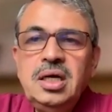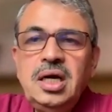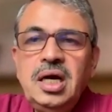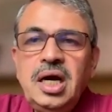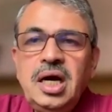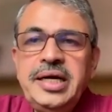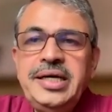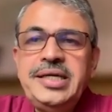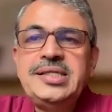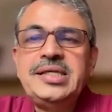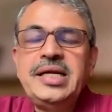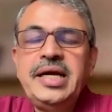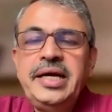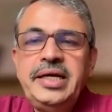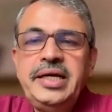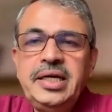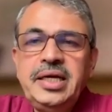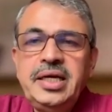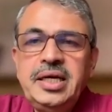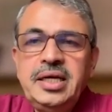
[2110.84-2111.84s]

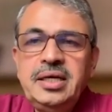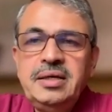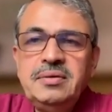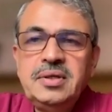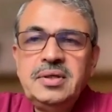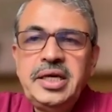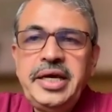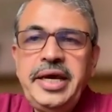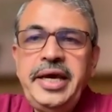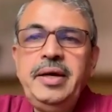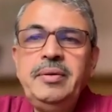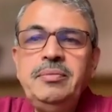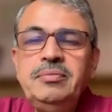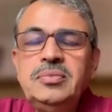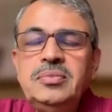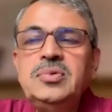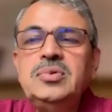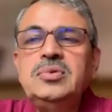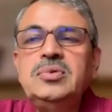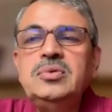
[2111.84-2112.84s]
understanding came
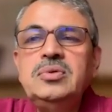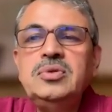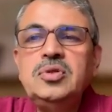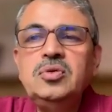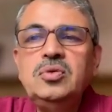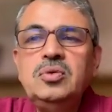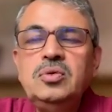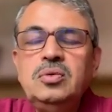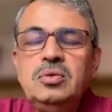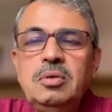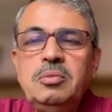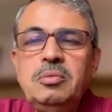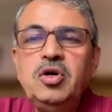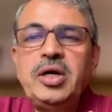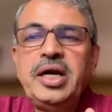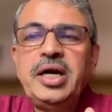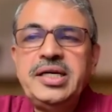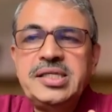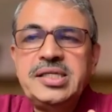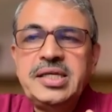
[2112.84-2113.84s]
to about
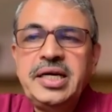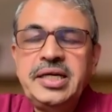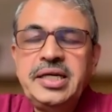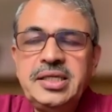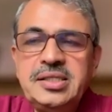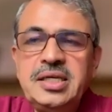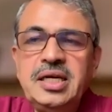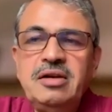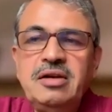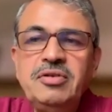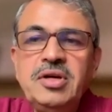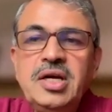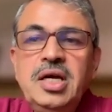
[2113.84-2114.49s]
understanding self.